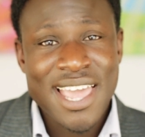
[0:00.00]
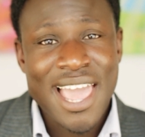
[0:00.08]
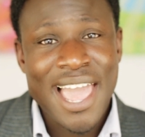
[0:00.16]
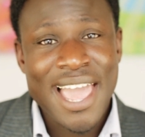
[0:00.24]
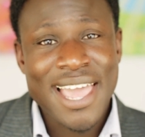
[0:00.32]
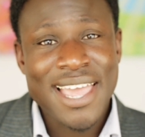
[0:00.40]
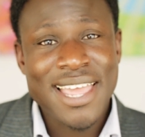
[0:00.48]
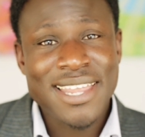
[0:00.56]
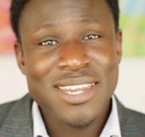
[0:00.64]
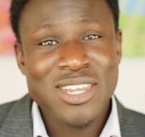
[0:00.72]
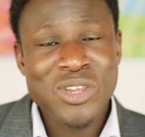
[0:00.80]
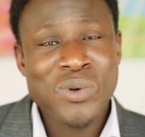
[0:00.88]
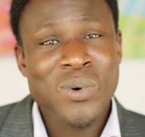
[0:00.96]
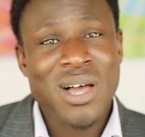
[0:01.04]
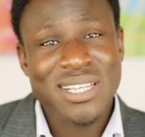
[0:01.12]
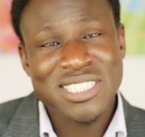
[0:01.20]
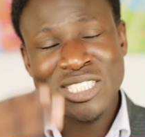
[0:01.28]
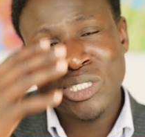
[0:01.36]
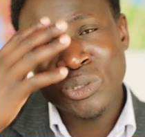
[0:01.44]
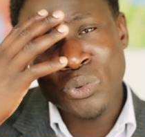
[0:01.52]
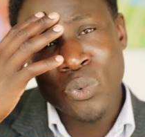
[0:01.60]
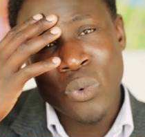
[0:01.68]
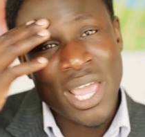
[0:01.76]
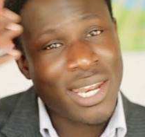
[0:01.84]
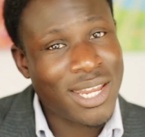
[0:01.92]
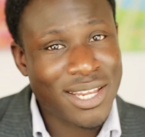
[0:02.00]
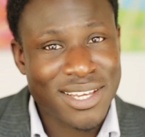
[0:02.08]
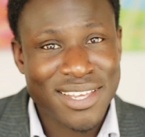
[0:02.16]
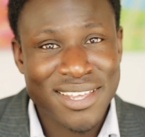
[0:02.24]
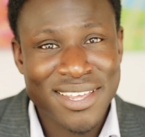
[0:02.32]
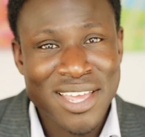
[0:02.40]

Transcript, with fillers: and you are sweating,